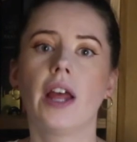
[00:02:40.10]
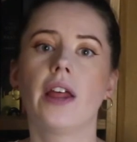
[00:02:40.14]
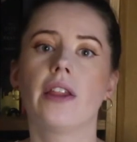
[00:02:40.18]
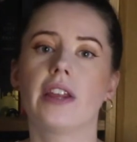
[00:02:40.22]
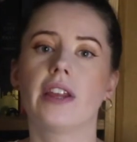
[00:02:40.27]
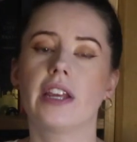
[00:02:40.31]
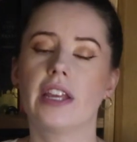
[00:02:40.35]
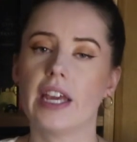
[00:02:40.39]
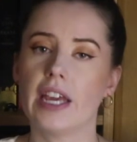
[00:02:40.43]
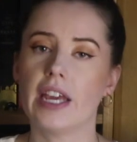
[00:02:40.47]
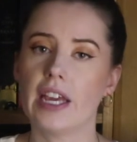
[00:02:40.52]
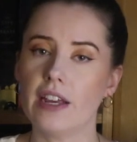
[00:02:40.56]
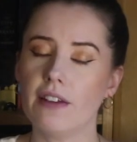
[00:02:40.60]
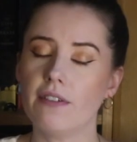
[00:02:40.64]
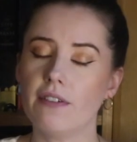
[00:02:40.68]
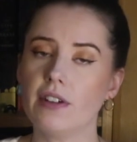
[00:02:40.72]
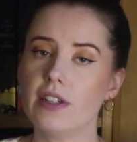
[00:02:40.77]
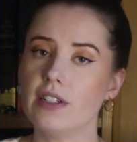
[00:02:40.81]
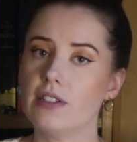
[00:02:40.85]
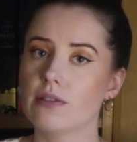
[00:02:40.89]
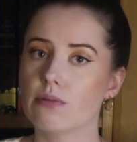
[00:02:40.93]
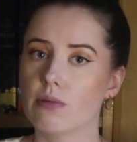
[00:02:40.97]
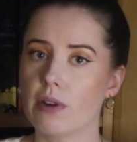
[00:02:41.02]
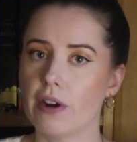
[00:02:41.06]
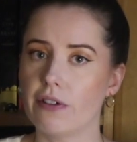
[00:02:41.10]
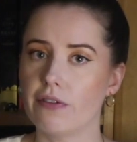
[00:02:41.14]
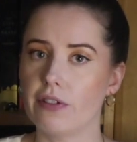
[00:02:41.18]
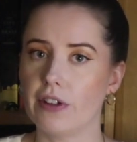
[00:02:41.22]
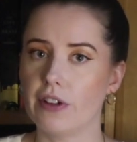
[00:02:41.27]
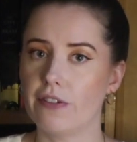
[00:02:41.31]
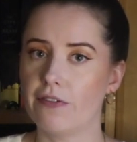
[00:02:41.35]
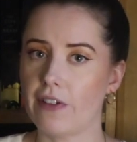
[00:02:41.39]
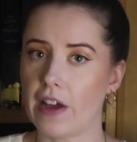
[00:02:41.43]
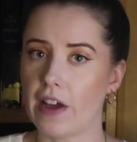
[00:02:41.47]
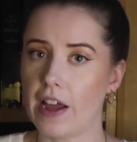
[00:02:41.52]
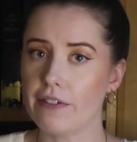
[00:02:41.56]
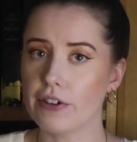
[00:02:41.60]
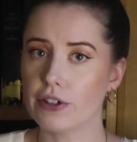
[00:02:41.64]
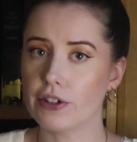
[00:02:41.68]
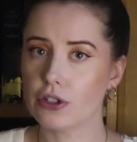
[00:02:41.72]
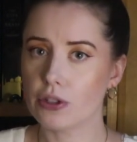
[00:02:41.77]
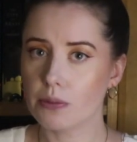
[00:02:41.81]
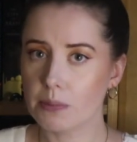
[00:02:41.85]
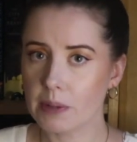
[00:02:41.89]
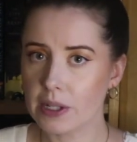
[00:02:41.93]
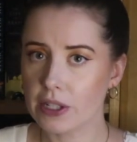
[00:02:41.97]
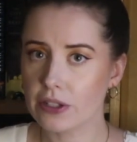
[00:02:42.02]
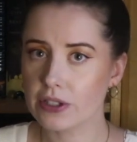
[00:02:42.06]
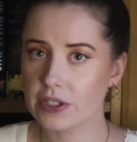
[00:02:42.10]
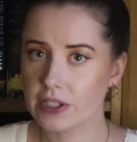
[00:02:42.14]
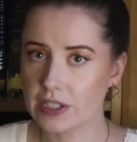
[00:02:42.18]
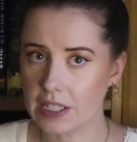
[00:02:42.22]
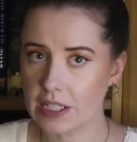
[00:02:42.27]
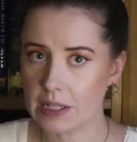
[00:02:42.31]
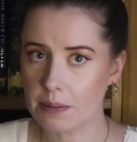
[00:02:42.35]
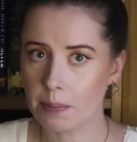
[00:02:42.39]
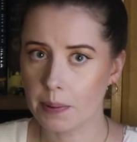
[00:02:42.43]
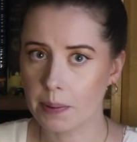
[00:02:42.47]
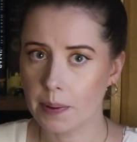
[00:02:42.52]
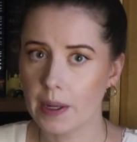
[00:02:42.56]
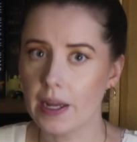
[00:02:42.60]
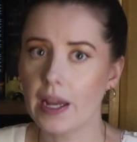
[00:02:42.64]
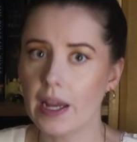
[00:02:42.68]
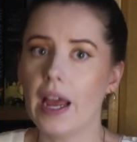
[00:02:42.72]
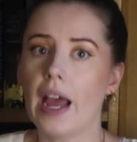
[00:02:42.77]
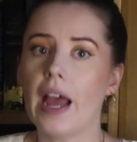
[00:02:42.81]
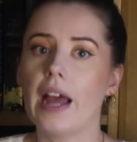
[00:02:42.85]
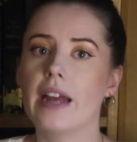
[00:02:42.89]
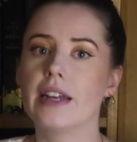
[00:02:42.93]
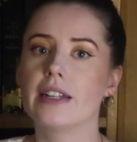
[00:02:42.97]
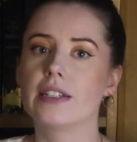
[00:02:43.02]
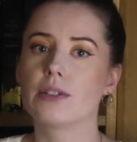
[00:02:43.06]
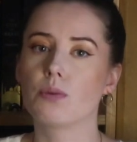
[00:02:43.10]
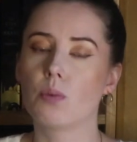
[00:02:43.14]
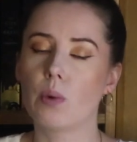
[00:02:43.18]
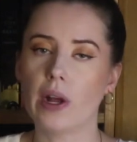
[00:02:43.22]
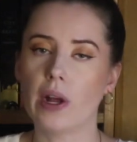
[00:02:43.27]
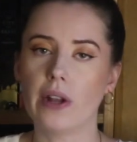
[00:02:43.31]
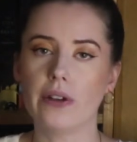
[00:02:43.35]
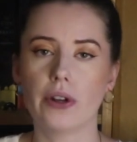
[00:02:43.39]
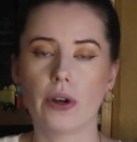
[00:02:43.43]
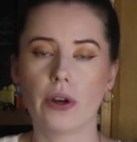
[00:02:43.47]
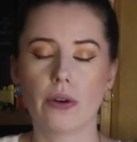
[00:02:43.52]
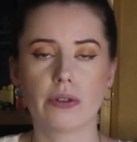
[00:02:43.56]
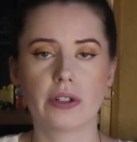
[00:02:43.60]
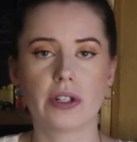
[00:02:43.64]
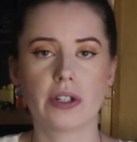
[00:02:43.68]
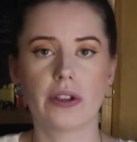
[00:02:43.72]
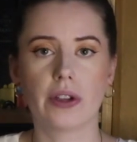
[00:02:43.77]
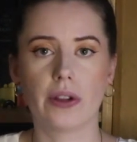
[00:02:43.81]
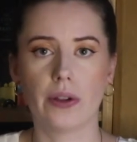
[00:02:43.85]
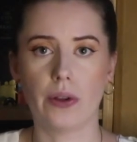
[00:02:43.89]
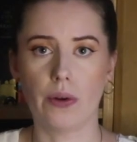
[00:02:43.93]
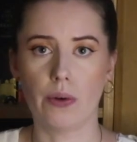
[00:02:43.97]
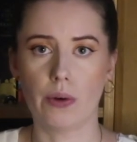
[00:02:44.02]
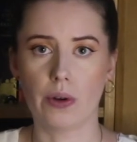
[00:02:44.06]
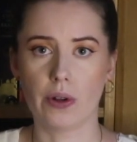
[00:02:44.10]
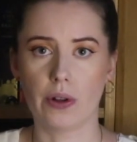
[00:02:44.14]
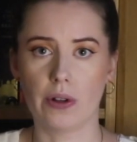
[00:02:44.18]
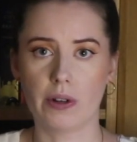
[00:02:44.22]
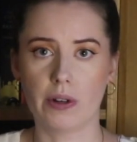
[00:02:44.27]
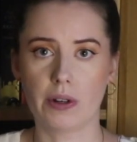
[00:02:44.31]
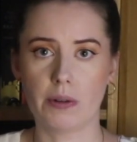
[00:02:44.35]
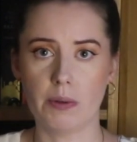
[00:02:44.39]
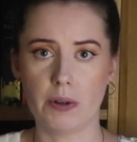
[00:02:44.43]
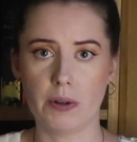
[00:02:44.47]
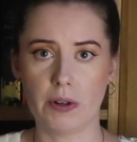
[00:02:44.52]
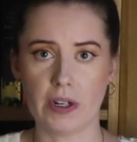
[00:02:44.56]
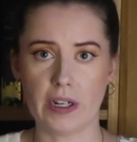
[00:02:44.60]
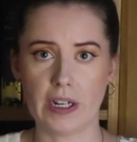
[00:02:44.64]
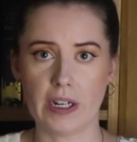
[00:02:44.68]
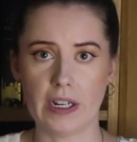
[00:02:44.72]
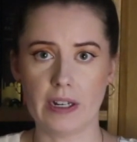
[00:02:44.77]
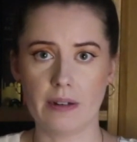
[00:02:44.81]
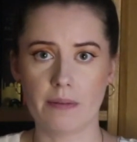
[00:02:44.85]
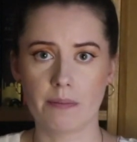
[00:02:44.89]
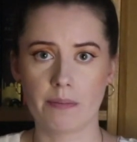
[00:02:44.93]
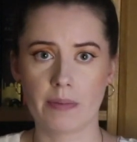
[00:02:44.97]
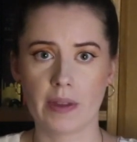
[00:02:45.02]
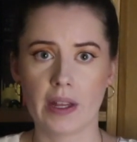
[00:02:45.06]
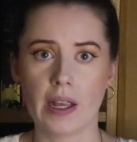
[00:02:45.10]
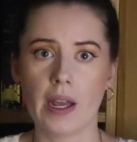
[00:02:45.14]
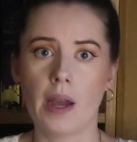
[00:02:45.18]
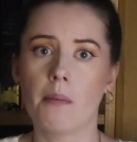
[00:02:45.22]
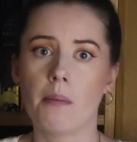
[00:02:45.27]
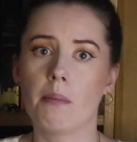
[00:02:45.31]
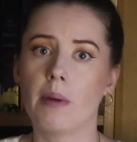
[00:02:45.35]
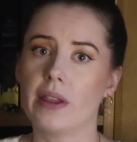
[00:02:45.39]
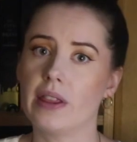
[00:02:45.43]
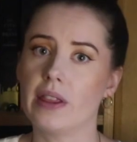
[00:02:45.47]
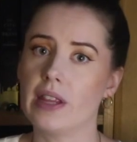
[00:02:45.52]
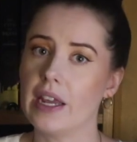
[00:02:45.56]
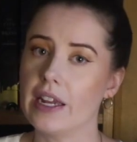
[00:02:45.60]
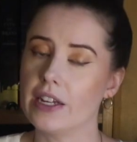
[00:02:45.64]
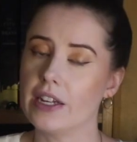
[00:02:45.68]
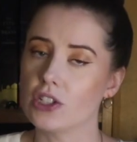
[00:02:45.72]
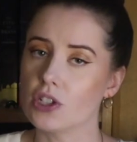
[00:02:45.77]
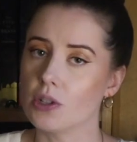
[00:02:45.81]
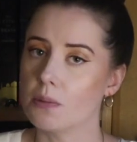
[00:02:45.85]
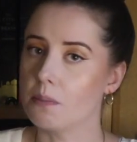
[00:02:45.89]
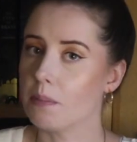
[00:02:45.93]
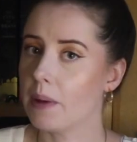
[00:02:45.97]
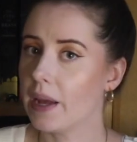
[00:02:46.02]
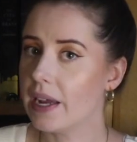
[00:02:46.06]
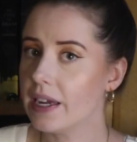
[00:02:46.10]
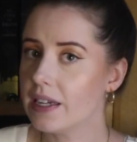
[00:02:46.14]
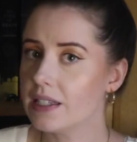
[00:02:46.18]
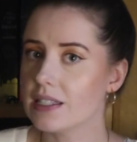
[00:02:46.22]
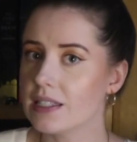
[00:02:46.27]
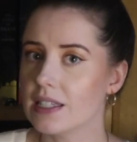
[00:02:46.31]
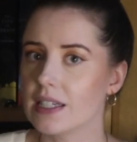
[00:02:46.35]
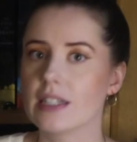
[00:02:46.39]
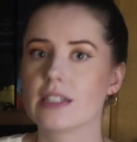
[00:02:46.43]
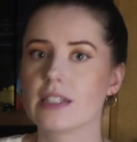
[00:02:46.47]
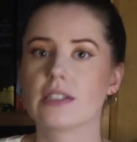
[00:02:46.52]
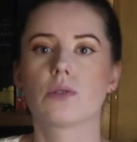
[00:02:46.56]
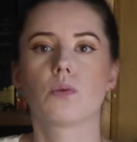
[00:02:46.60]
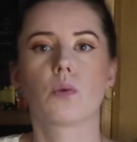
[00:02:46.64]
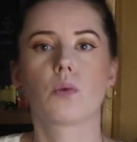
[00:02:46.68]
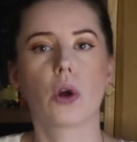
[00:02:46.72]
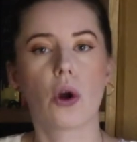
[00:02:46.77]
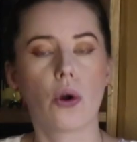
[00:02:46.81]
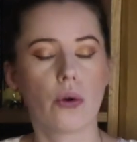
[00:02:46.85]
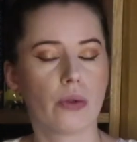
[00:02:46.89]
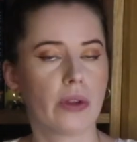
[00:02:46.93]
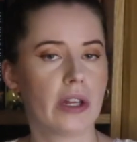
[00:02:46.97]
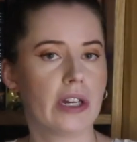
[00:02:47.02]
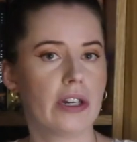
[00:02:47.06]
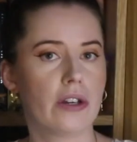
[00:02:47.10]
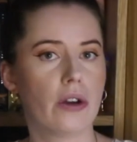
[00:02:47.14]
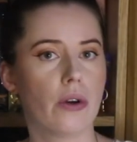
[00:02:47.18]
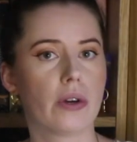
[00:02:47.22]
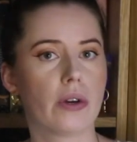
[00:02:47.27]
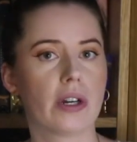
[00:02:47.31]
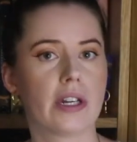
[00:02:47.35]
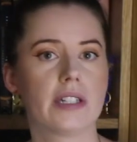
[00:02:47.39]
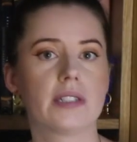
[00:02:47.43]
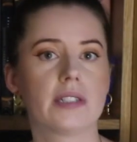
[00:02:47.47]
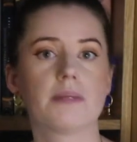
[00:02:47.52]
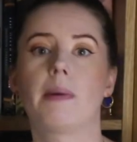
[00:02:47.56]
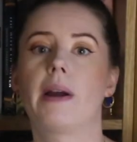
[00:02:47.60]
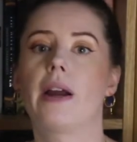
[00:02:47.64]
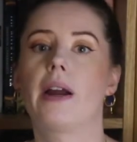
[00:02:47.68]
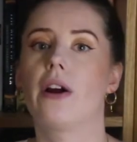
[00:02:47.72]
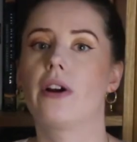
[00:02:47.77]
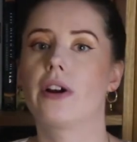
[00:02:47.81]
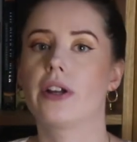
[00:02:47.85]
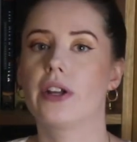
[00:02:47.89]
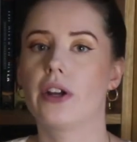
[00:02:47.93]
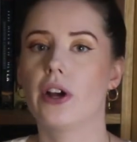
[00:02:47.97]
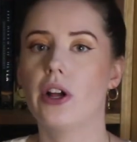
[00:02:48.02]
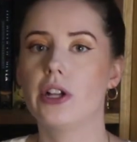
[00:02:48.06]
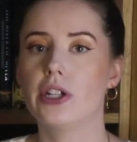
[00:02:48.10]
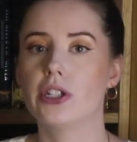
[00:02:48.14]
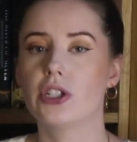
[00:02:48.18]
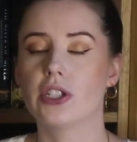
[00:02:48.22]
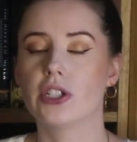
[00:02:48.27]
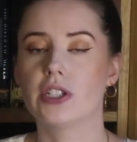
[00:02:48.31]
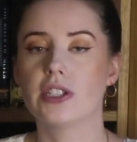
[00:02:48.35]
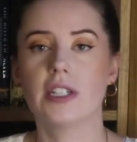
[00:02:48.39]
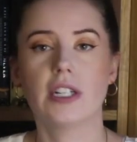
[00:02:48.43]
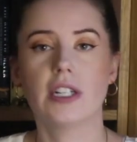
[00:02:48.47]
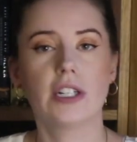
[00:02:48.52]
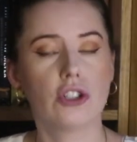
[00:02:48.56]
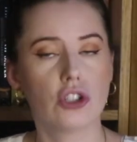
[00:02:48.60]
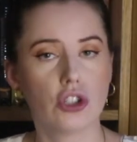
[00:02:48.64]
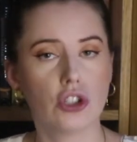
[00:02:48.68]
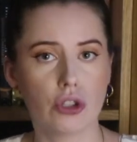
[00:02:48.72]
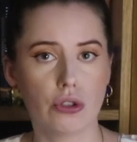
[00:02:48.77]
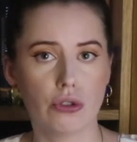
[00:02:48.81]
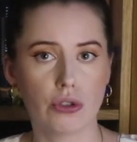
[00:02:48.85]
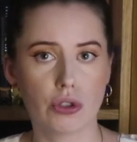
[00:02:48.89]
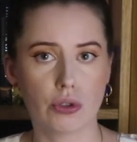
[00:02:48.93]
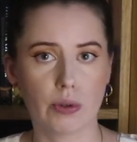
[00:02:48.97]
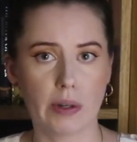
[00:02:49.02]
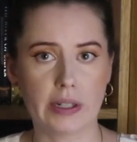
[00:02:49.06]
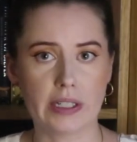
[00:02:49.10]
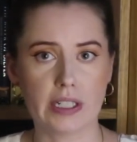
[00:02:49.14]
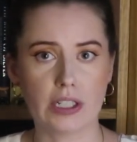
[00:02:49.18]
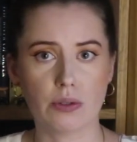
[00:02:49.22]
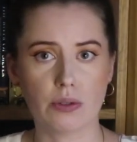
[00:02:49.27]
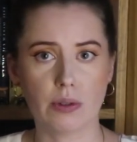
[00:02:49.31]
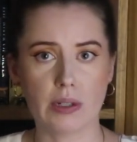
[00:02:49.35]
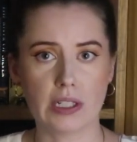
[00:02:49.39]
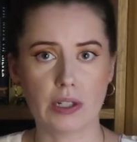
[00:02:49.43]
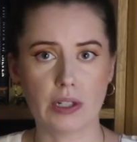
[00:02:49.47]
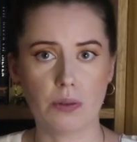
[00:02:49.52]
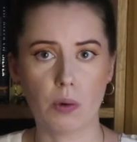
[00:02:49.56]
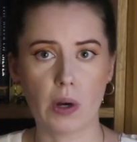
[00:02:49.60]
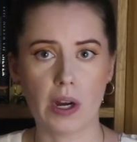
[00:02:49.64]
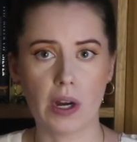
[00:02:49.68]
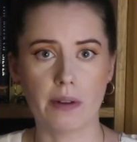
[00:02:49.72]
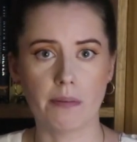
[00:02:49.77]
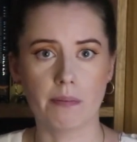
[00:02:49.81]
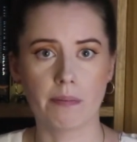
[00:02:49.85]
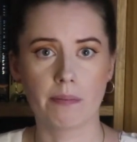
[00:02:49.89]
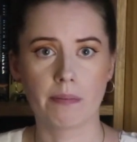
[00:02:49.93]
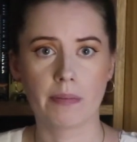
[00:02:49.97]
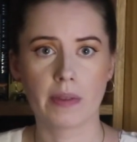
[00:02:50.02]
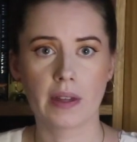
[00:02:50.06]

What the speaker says: The cave is roughly 500 meters deep and is well known to the local community. But the ancient paintings were only noticed by archaeologists in June 2021.